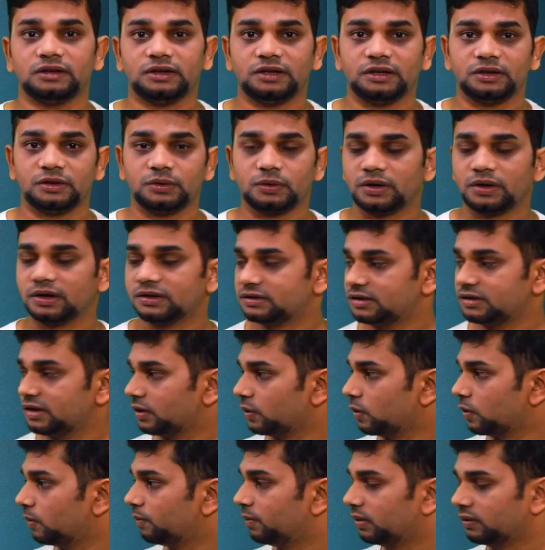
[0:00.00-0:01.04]
Here you can see a
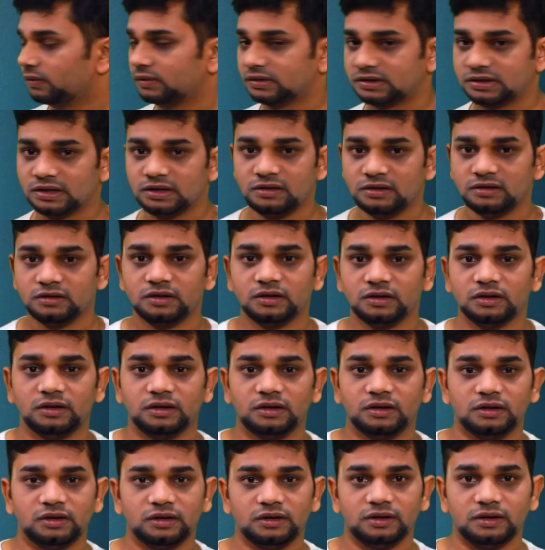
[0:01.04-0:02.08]
copper vessel.
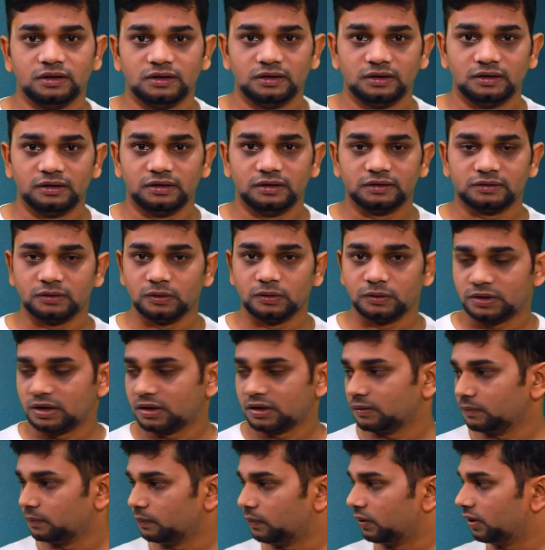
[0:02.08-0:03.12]
It's
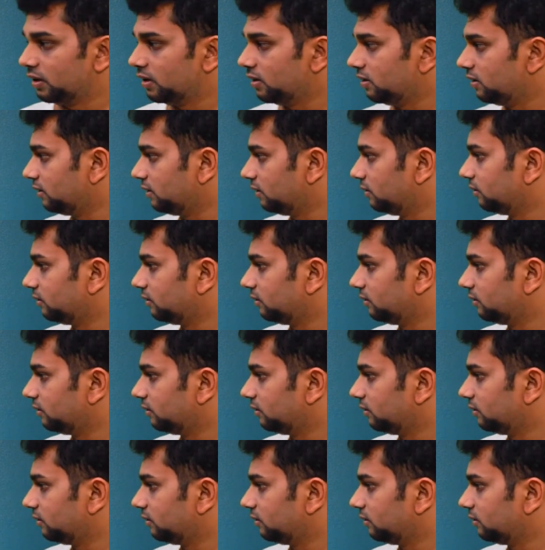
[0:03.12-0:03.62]
looking very